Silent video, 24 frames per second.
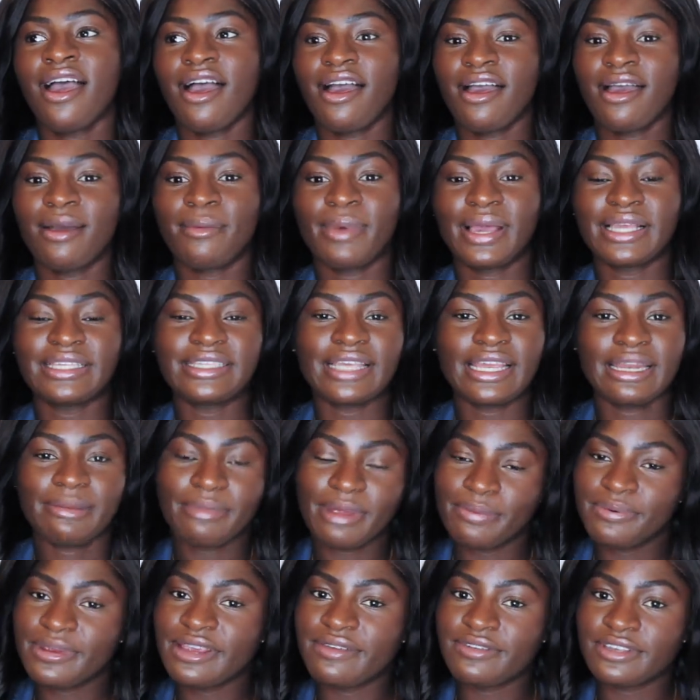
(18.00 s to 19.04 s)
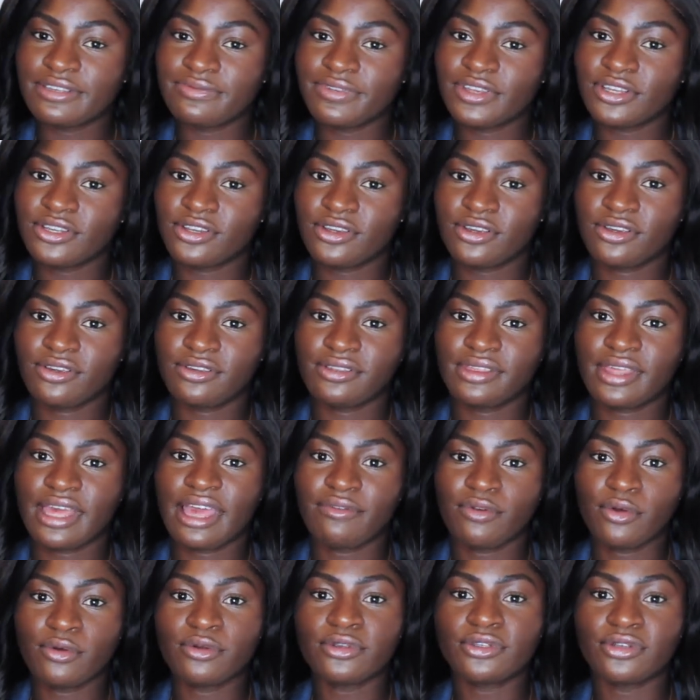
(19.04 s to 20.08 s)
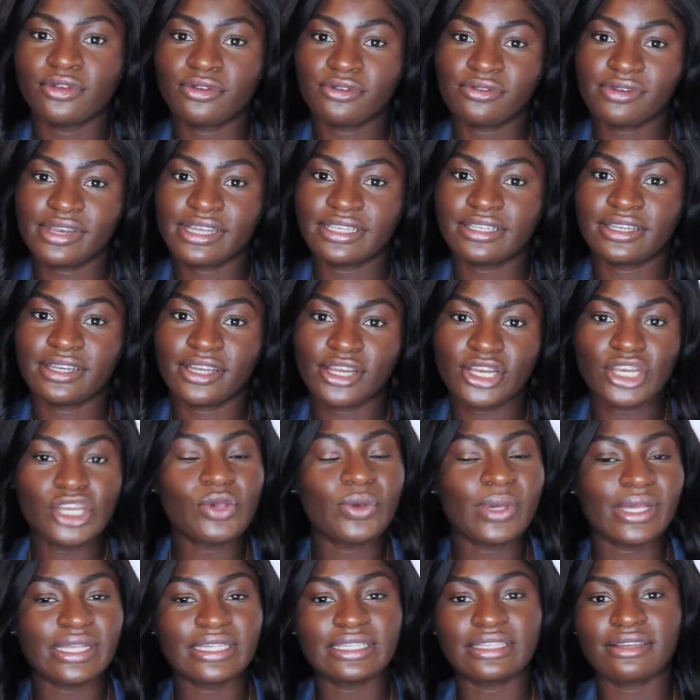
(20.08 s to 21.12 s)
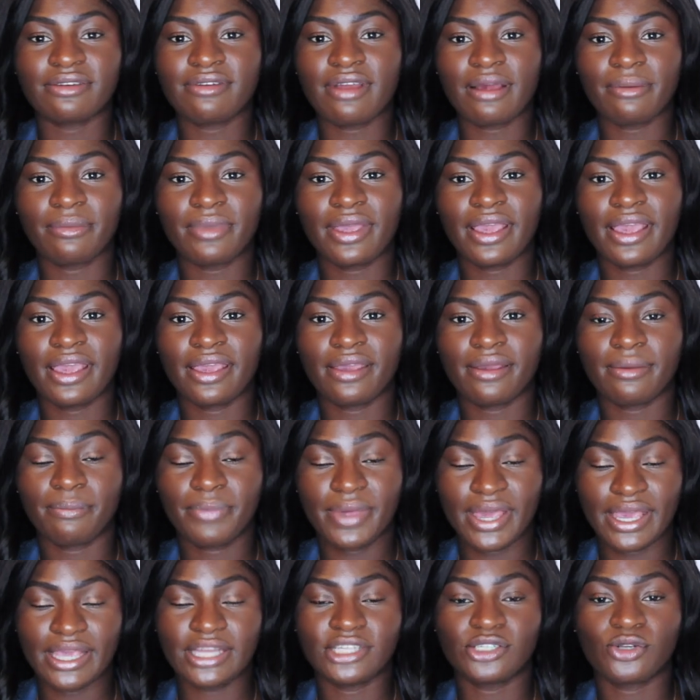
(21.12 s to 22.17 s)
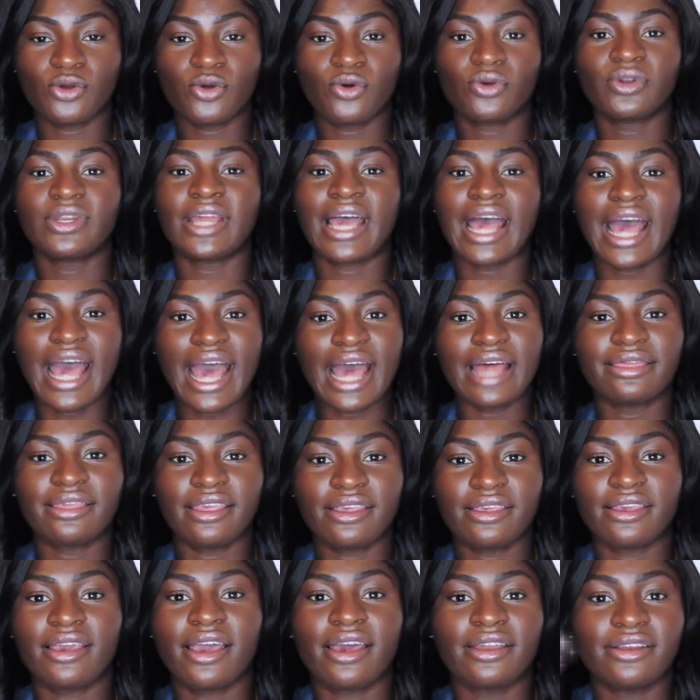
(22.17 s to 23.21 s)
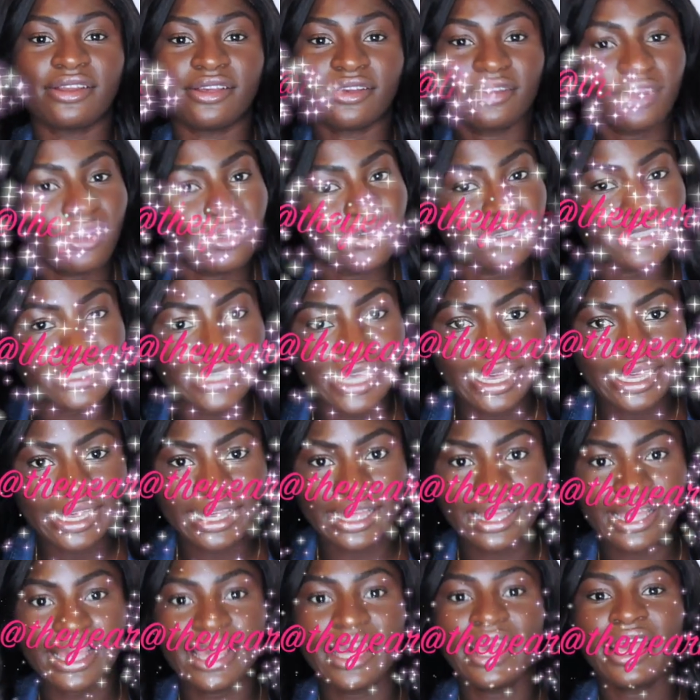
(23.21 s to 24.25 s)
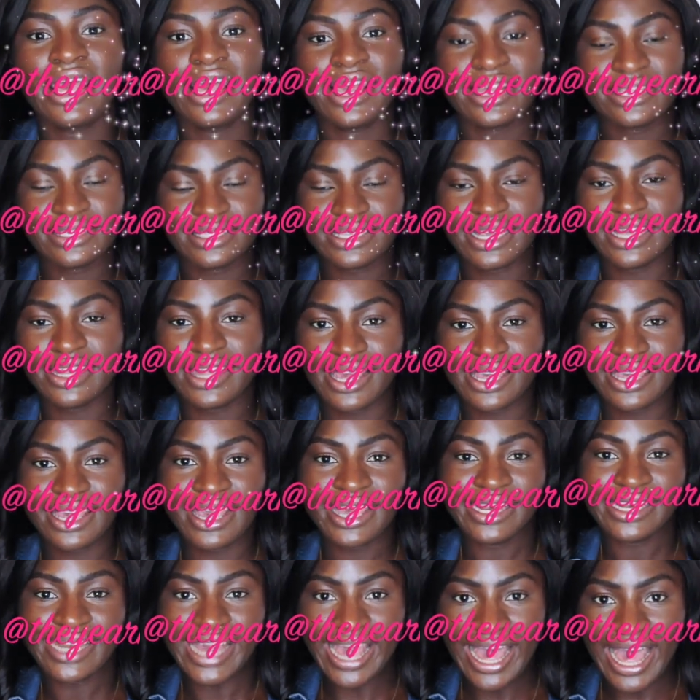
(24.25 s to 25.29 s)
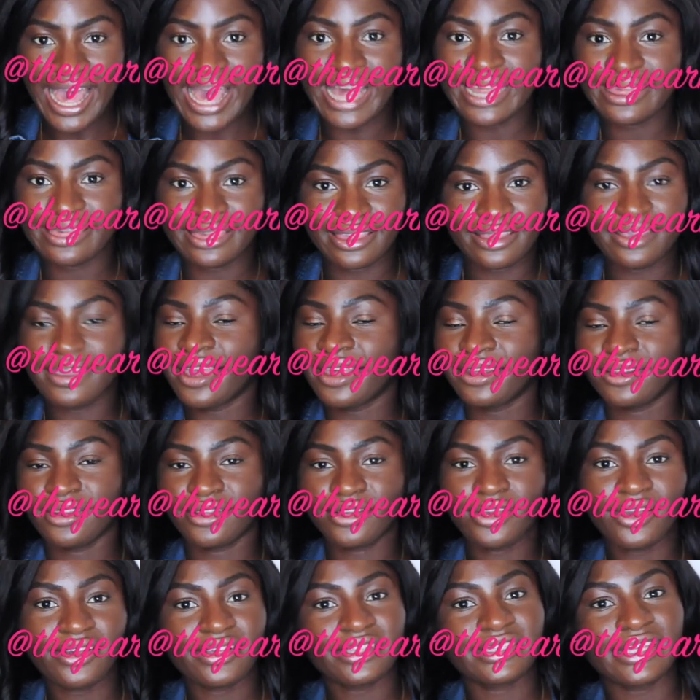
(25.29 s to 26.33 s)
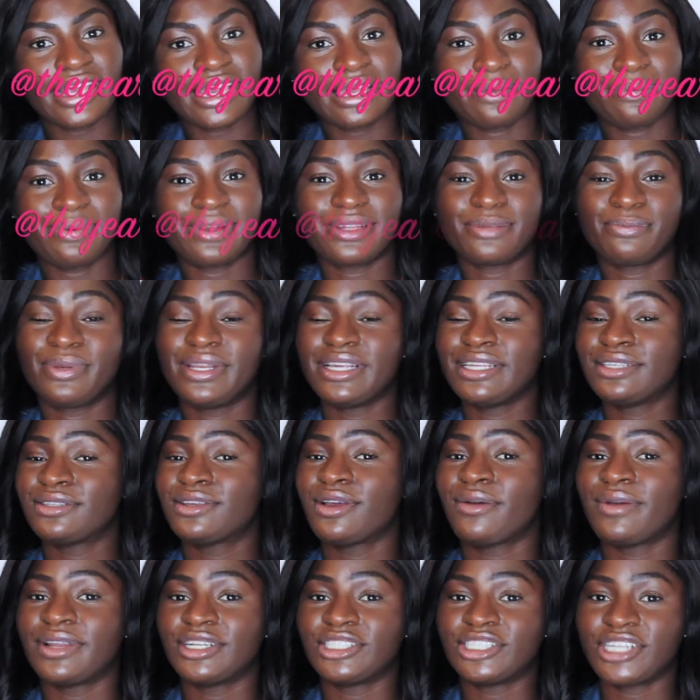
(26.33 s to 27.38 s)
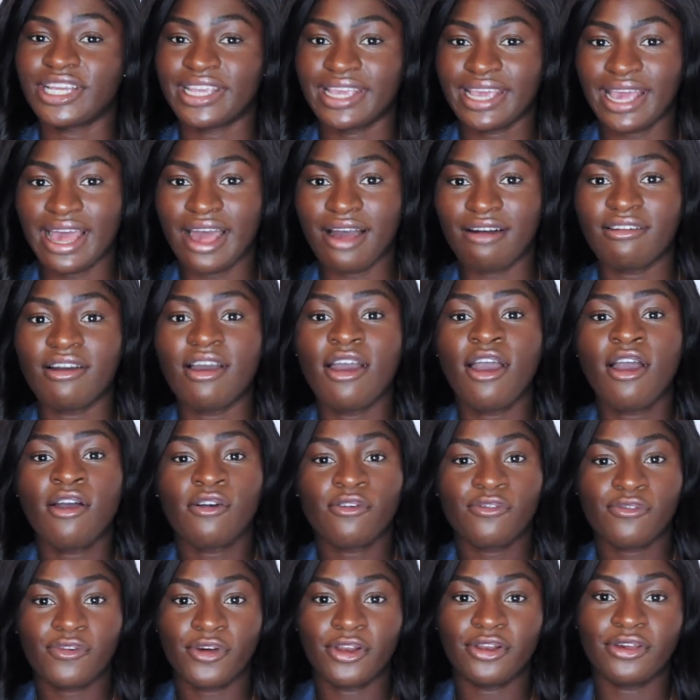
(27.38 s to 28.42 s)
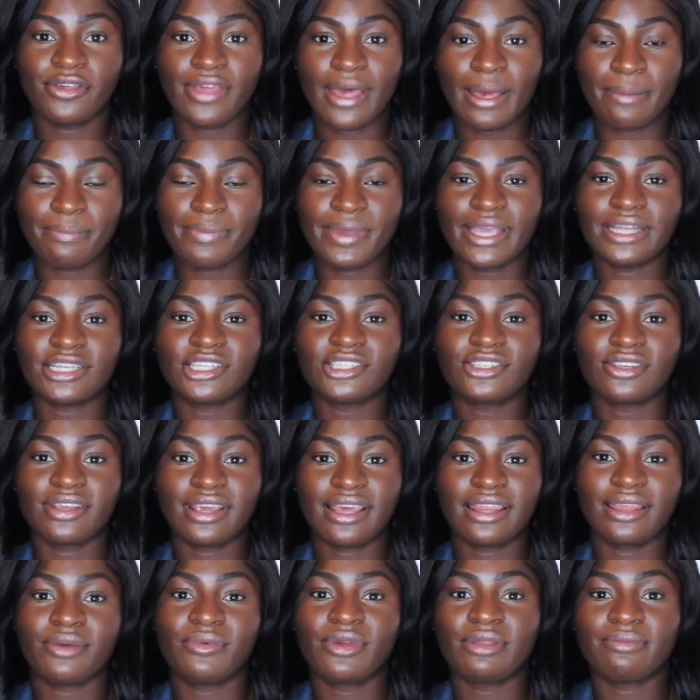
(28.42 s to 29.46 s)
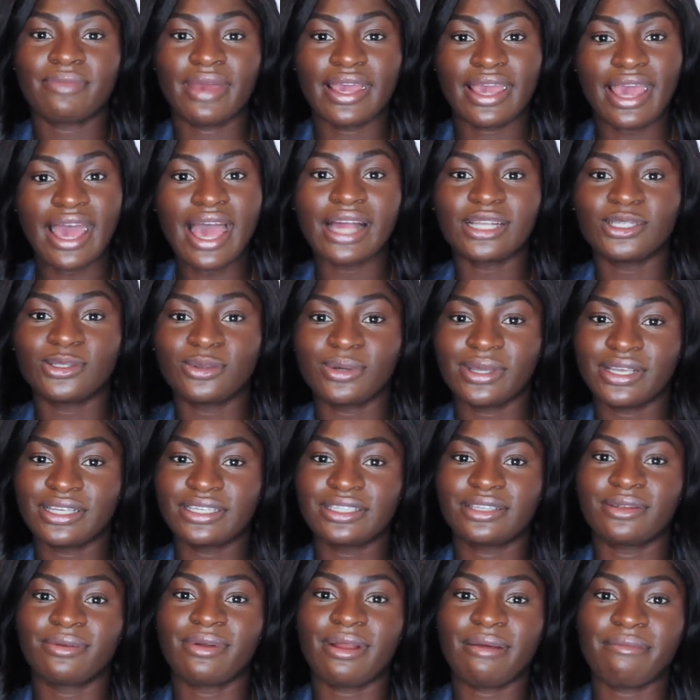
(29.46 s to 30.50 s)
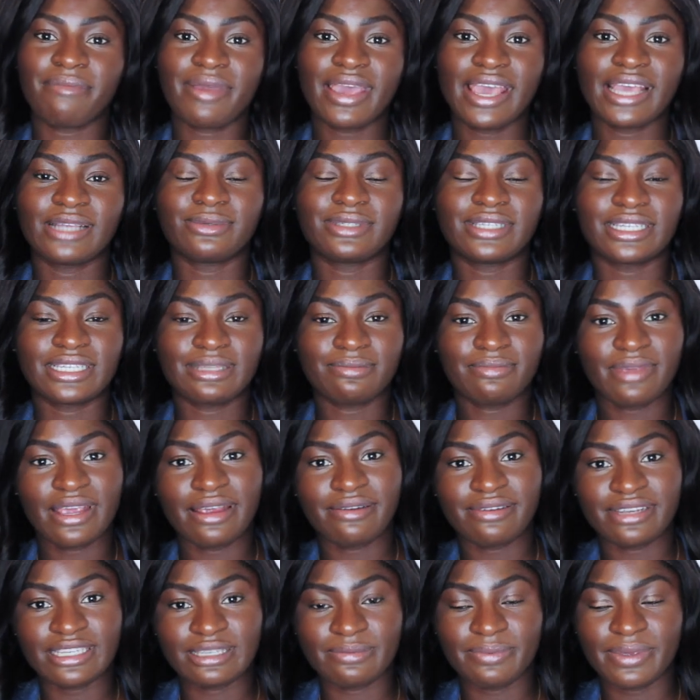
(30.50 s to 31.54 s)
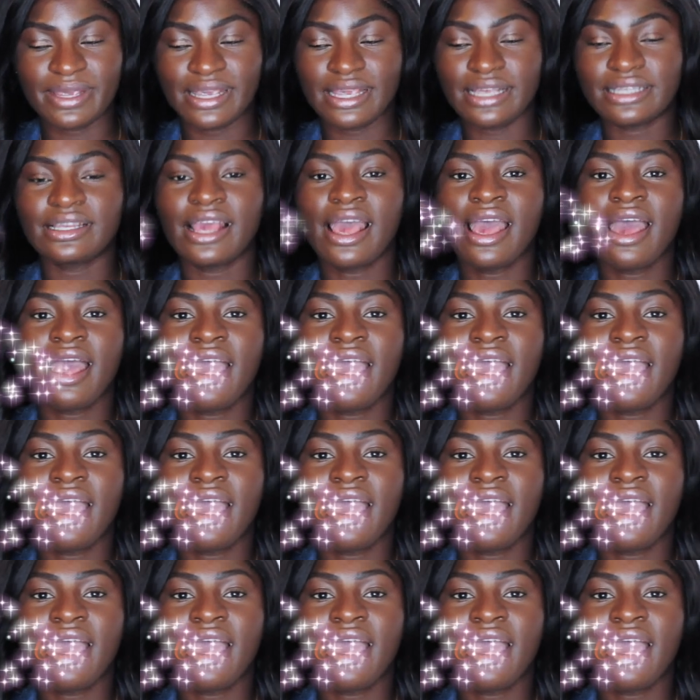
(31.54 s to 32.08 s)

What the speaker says: I said in my previous video that I've also created a new Instagram page called @TheYearningCosec. Say that again, @TheYearningCosec. Please go and check it out. Follow that page together with my actual Instagram page, which is MiraaSpeaks,